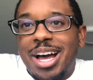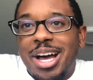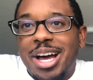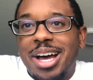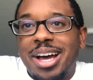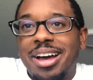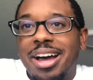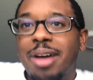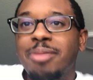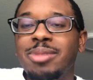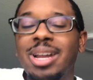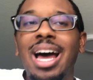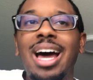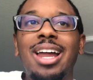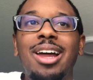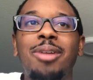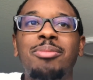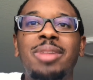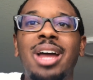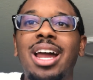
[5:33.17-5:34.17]
I, am
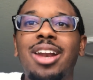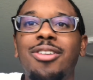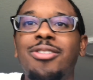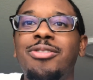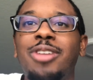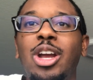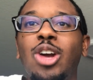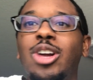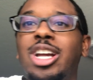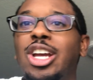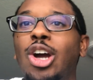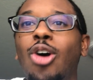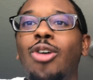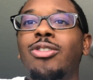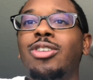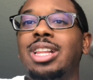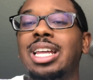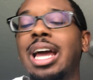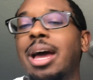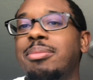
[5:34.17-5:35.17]
not I'm not a very overly.